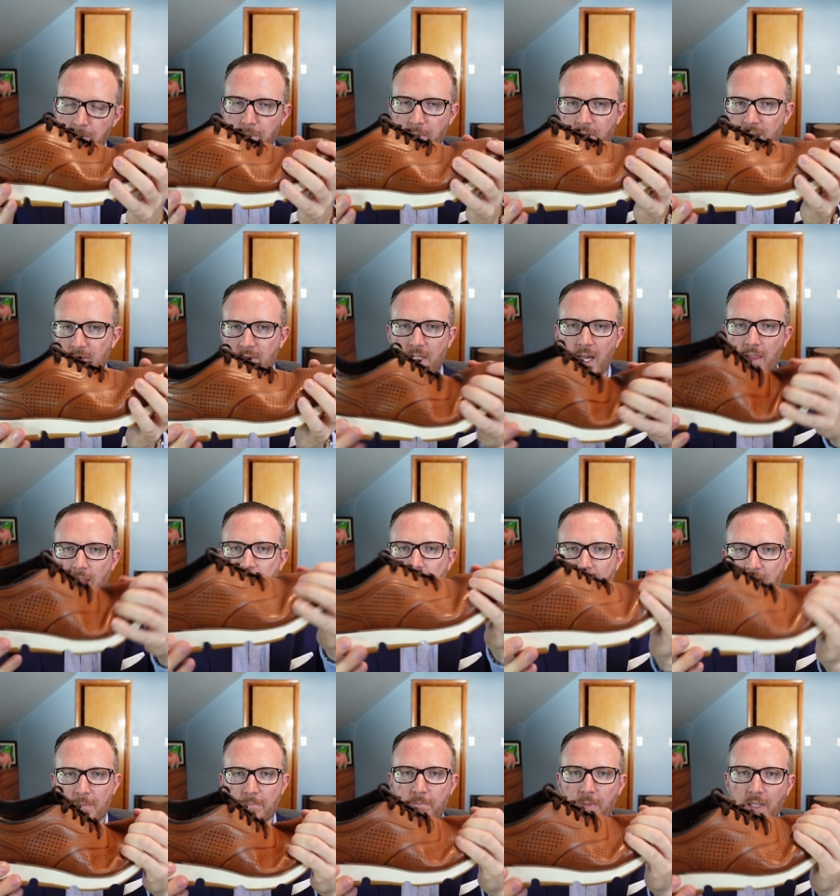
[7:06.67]
but it's not like
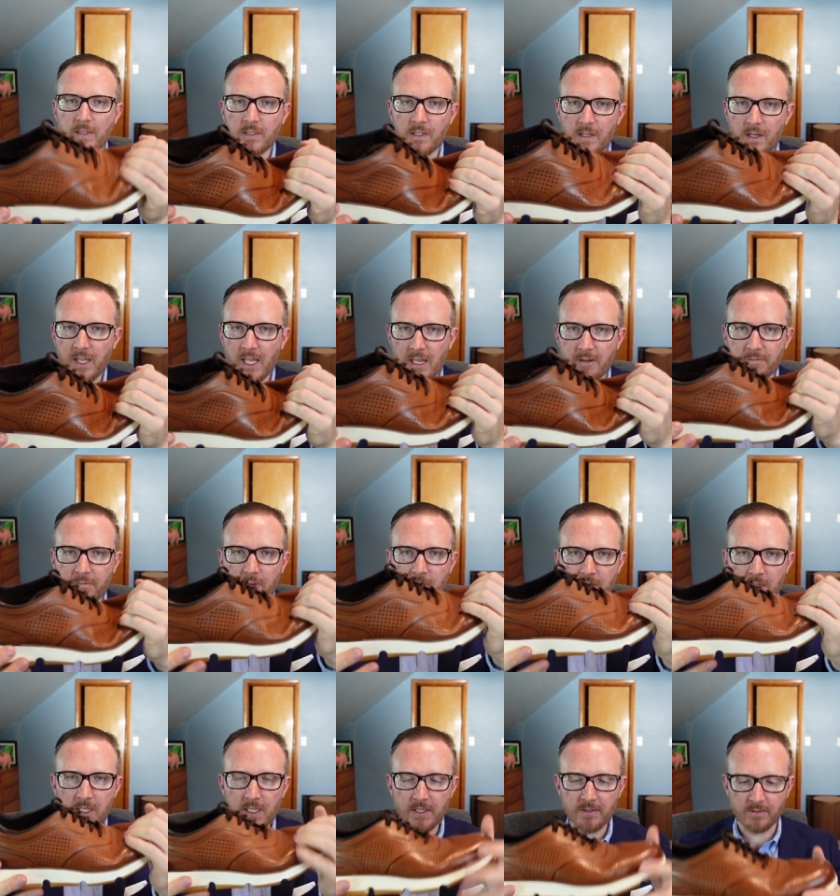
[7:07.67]
I can bend it in half
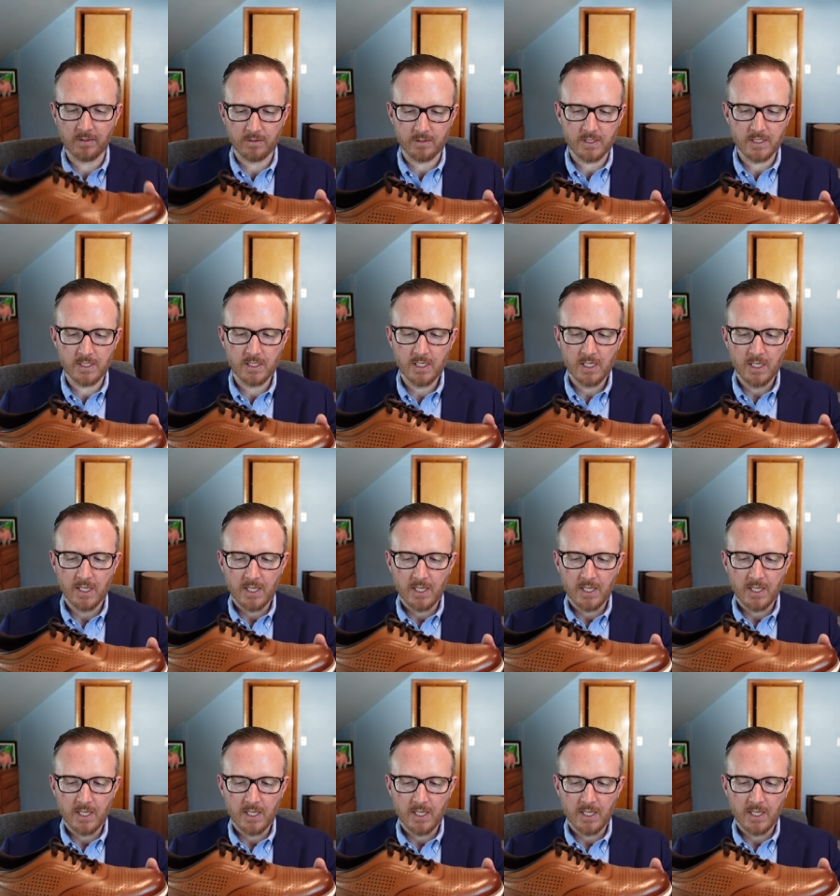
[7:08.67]
really easily.